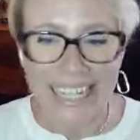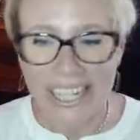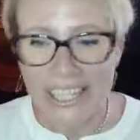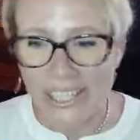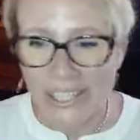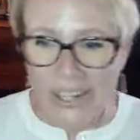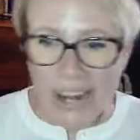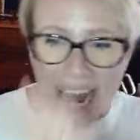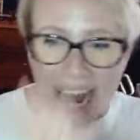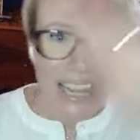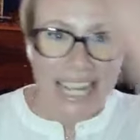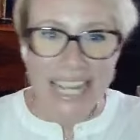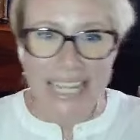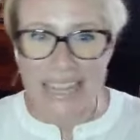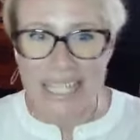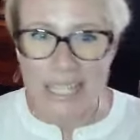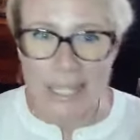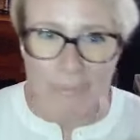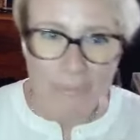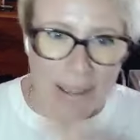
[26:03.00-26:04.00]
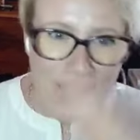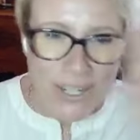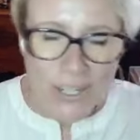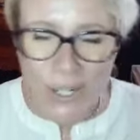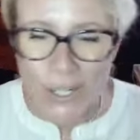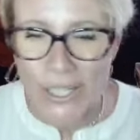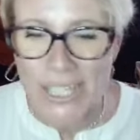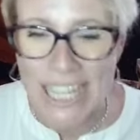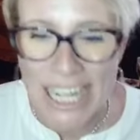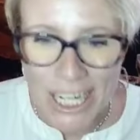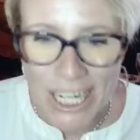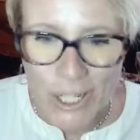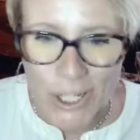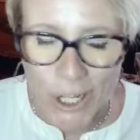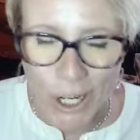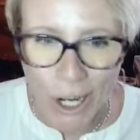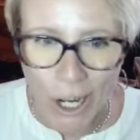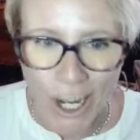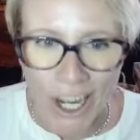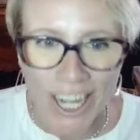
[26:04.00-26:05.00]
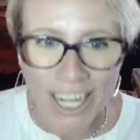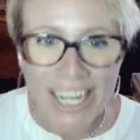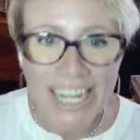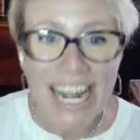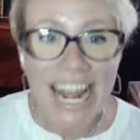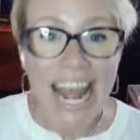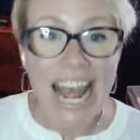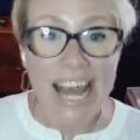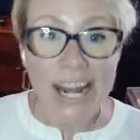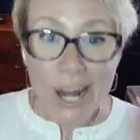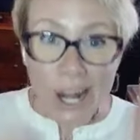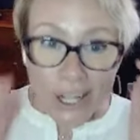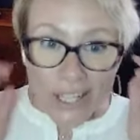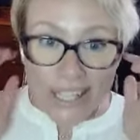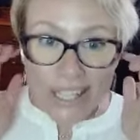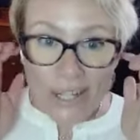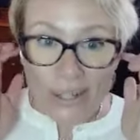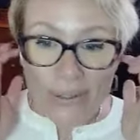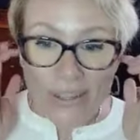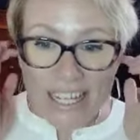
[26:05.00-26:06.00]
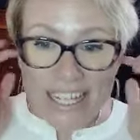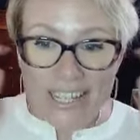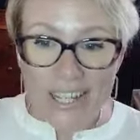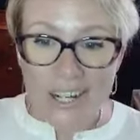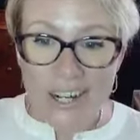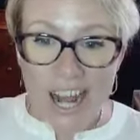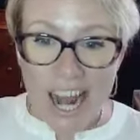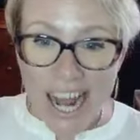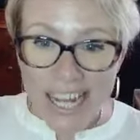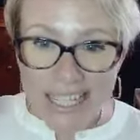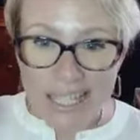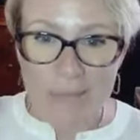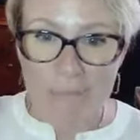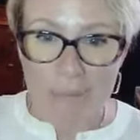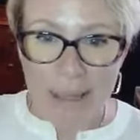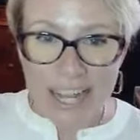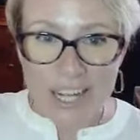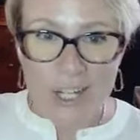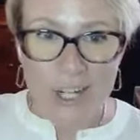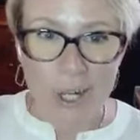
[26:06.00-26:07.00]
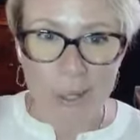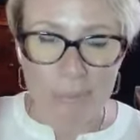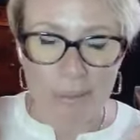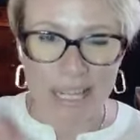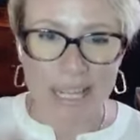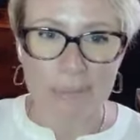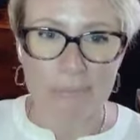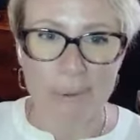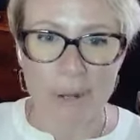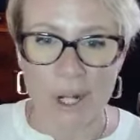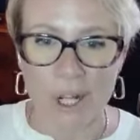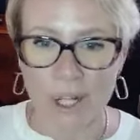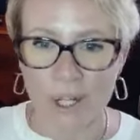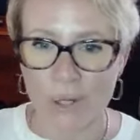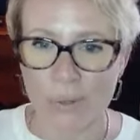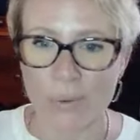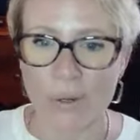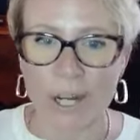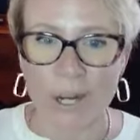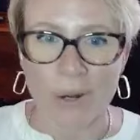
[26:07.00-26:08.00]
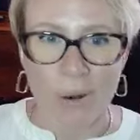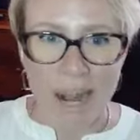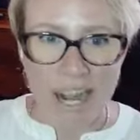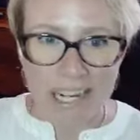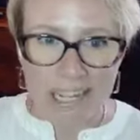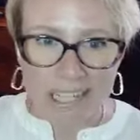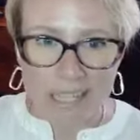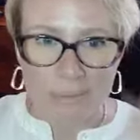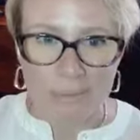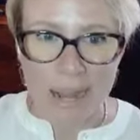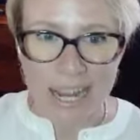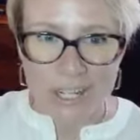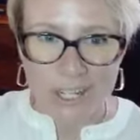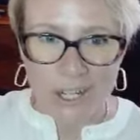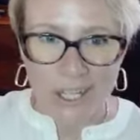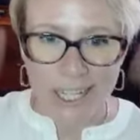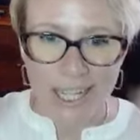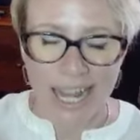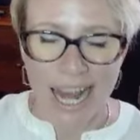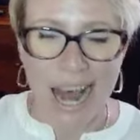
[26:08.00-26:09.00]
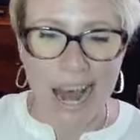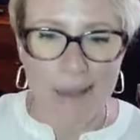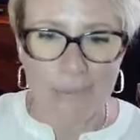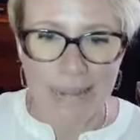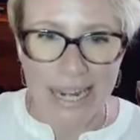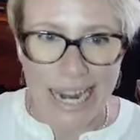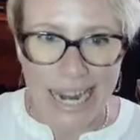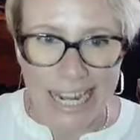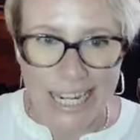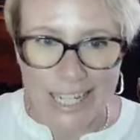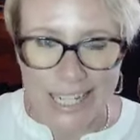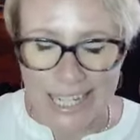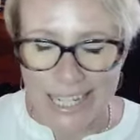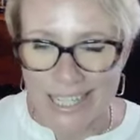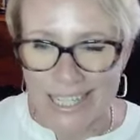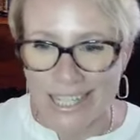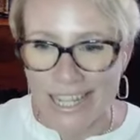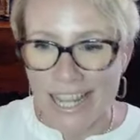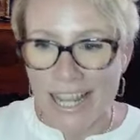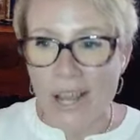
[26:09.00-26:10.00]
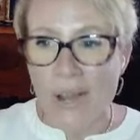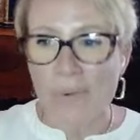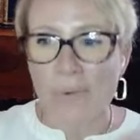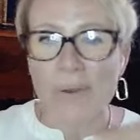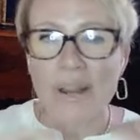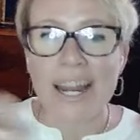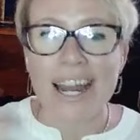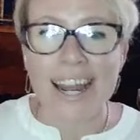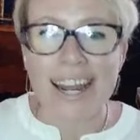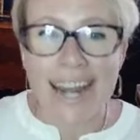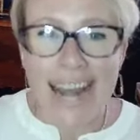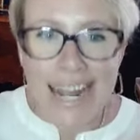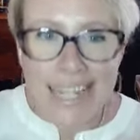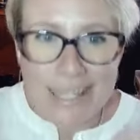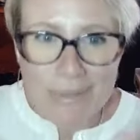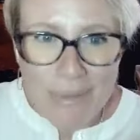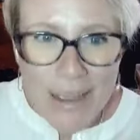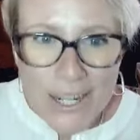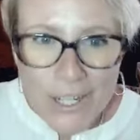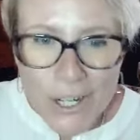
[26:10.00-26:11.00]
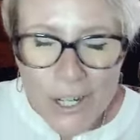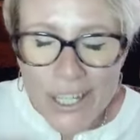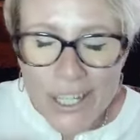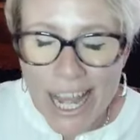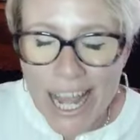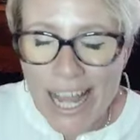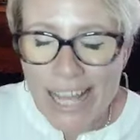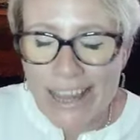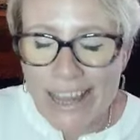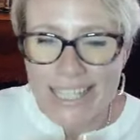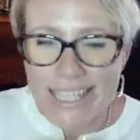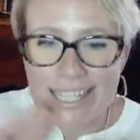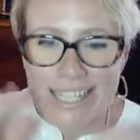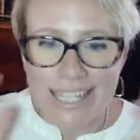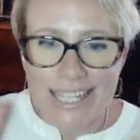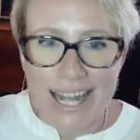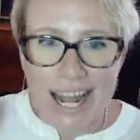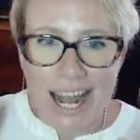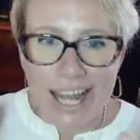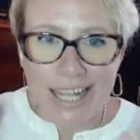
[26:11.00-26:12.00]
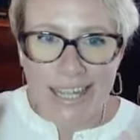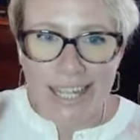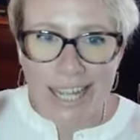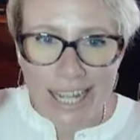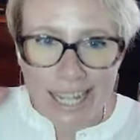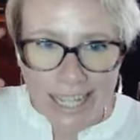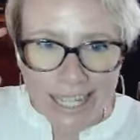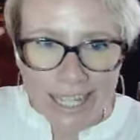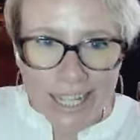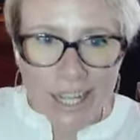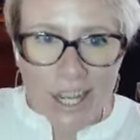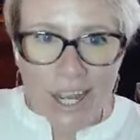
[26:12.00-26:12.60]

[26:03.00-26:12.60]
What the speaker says: You're not like the special teacher. And also, these are not special people who require special accommodations. We are not special, like, this is not like,